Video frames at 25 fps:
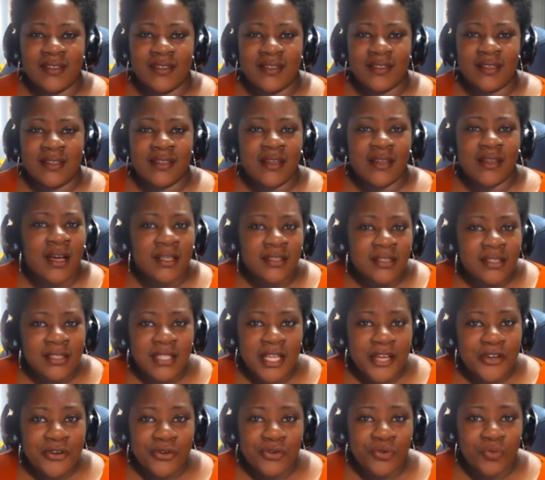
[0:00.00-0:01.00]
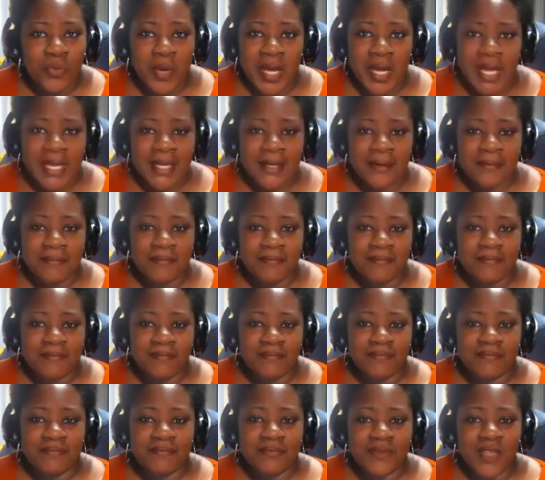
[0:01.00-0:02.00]
an uncluttered way,
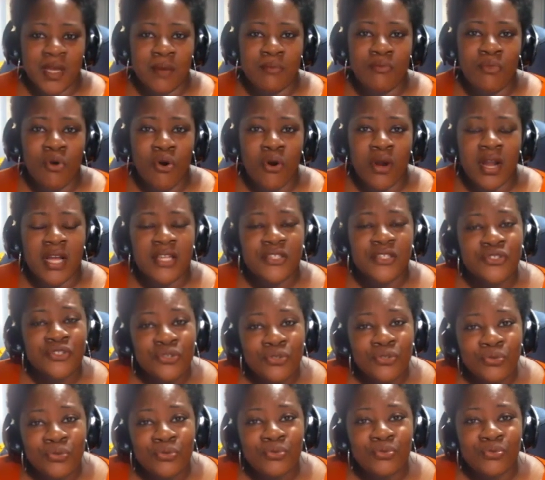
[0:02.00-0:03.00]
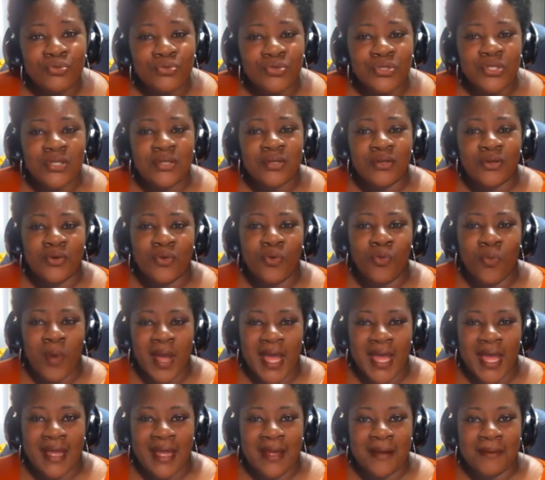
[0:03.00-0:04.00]
a more attuned
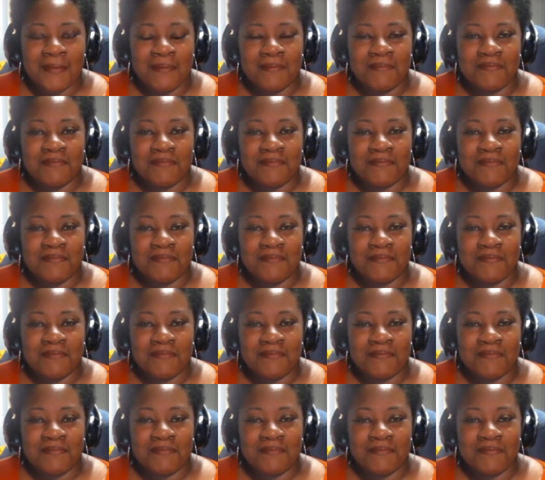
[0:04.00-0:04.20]
way.